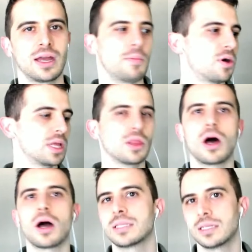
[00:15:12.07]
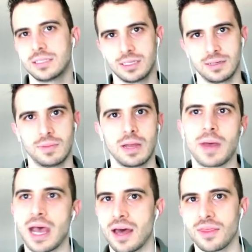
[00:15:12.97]
thought, I'm already locked
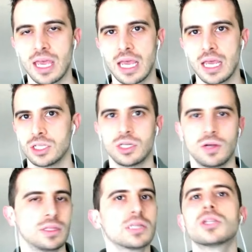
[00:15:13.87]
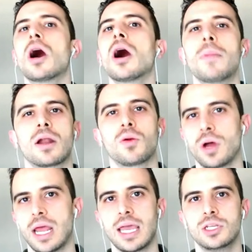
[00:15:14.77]
into my path. So it does
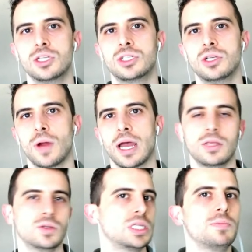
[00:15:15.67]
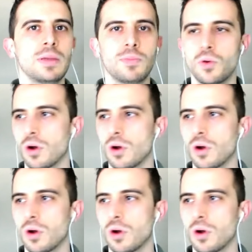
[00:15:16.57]
not matter what age you're at. And you see